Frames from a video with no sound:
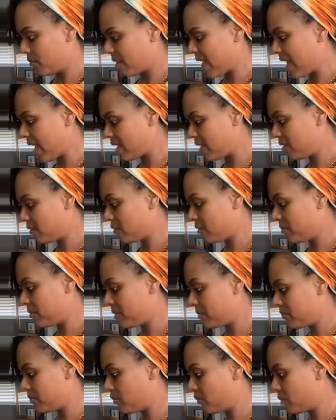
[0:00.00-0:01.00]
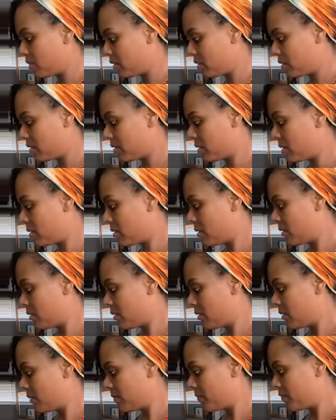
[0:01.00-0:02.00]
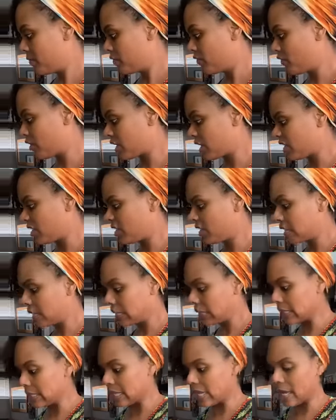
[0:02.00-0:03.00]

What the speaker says: Add a little bit more of the color.